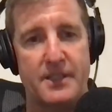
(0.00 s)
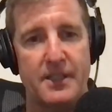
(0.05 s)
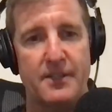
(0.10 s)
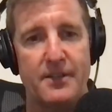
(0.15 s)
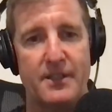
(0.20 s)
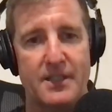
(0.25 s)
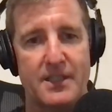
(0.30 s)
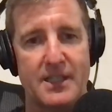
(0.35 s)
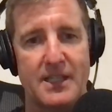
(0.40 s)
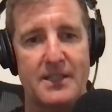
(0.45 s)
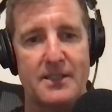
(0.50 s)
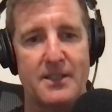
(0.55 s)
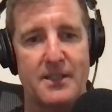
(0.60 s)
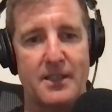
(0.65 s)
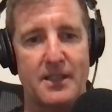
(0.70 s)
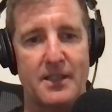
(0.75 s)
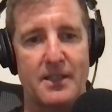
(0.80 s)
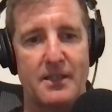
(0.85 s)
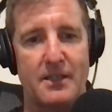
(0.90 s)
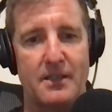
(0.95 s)
in the sense
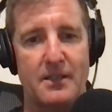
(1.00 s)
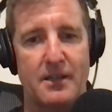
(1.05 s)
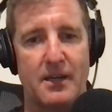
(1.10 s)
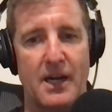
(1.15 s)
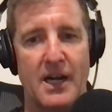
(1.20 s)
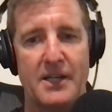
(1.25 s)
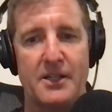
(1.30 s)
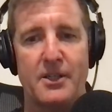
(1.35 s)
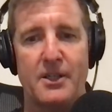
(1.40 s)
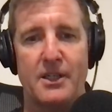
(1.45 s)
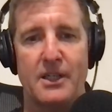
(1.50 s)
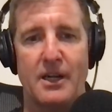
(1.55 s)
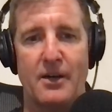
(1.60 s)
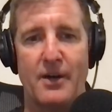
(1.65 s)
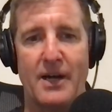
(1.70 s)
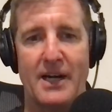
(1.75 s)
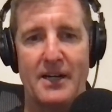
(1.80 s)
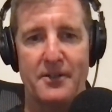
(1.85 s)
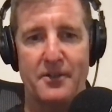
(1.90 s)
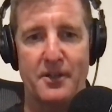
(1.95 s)
that I could go
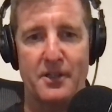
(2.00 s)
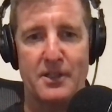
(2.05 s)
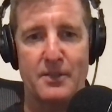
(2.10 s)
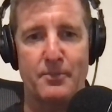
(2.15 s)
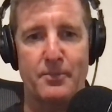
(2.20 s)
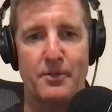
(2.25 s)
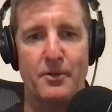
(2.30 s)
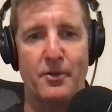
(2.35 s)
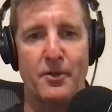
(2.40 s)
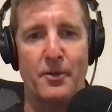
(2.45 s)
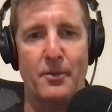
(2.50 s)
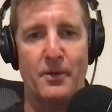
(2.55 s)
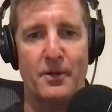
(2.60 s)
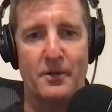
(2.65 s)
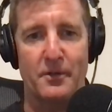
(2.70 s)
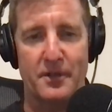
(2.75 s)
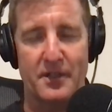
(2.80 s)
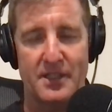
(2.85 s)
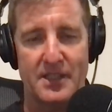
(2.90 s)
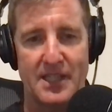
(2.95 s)
out and explore the
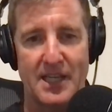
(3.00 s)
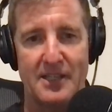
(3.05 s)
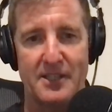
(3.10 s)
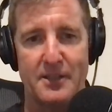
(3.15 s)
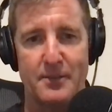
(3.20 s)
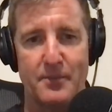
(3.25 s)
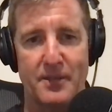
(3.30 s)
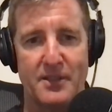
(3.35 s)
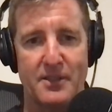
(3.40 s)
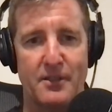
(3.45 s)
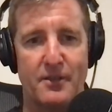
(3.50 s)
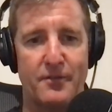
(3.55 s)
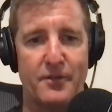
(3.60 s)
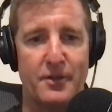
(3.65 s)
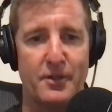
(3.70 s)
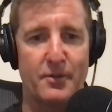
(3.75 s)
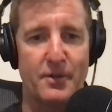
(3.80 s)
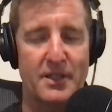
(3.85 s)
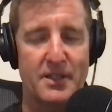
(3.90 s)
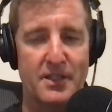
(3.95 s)
world and challenge myself
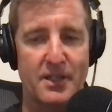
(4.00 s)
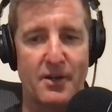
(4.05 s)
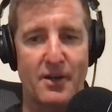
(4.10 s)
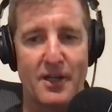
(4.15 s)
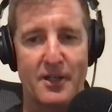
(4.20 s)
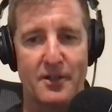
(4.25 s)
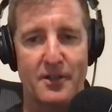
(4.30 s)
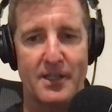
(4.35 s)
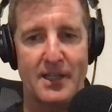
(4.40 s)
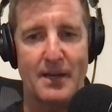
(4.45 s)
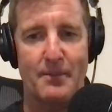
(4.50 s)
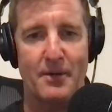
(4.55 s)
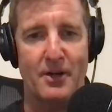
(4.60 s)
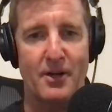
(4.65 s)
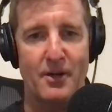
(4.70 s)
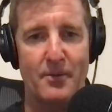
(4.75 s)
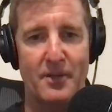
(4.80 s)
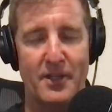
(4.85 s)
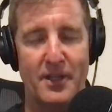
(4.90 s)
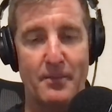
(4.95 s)
and always know I could come
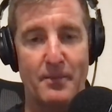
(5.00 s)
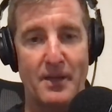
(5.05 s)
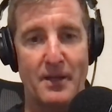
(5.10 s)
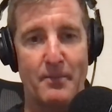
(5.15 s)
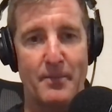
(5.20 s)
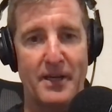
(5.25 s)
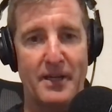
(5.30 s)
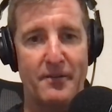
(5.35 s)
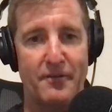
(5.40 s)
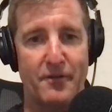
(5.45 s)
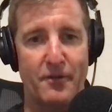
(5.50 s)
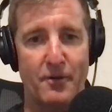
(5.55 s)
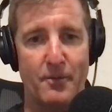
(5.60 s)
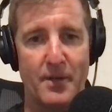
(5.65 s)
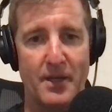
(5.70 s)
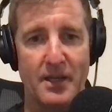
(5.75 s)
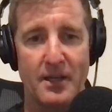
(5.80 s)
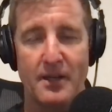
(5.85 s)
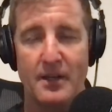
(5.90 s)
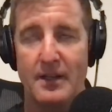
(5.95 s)
home and there'd be a bed for
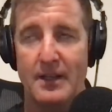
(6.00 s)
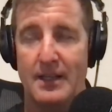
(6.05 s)
me.